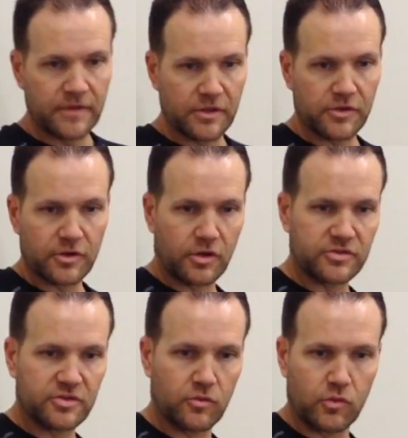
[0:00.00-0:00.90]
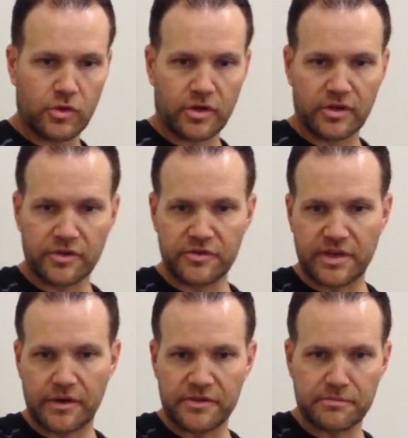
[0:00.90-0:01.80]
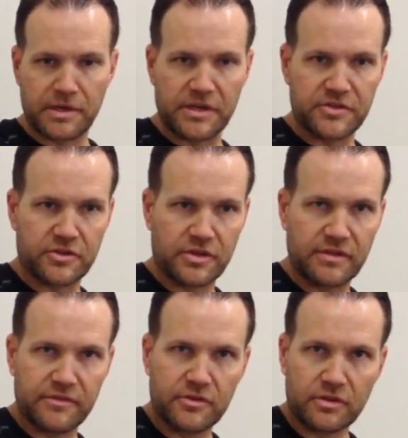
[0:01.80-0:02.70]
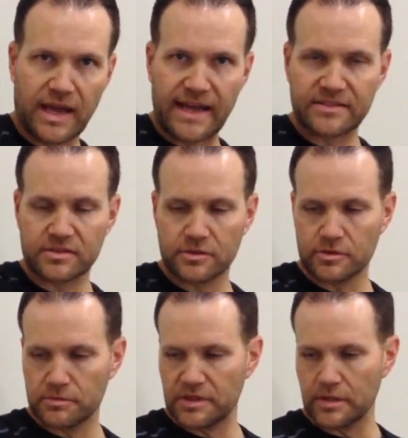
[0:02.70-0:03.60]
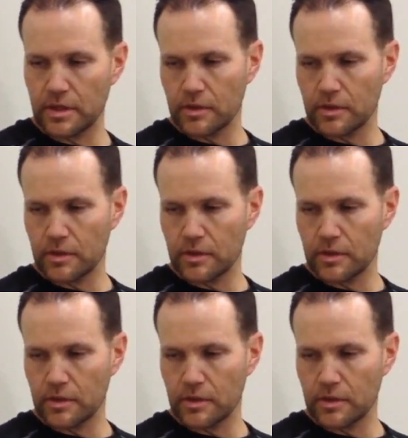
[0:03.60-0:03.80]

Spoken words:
And you can also work on your teres major and even your lats a little bit,